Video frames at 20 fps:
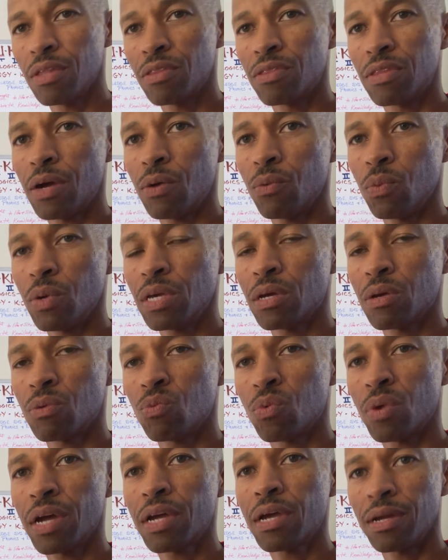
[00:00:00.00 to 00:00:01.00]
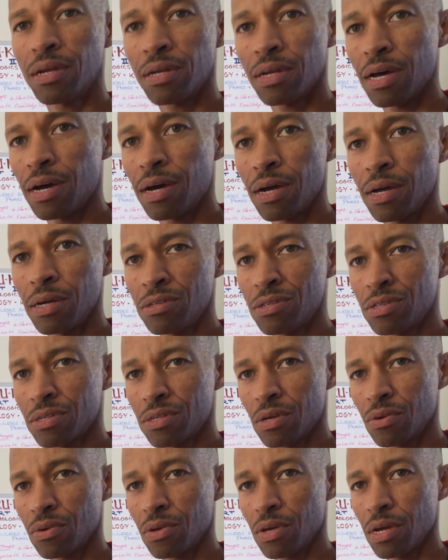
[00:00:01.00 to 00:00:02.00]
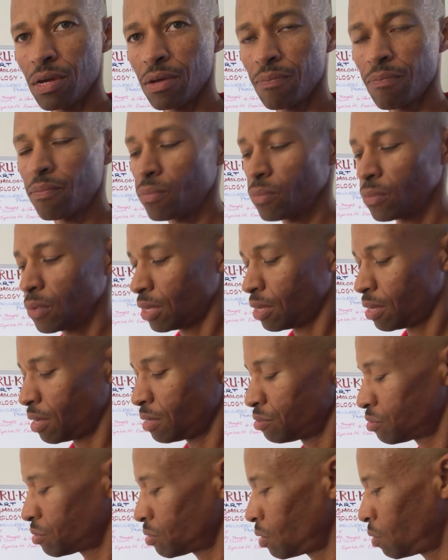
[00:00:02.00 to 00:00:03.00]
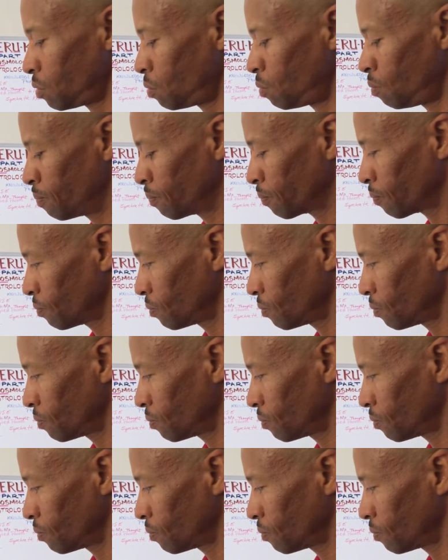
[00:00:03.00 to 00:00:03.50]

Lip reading: that we can recognize. Okay, and so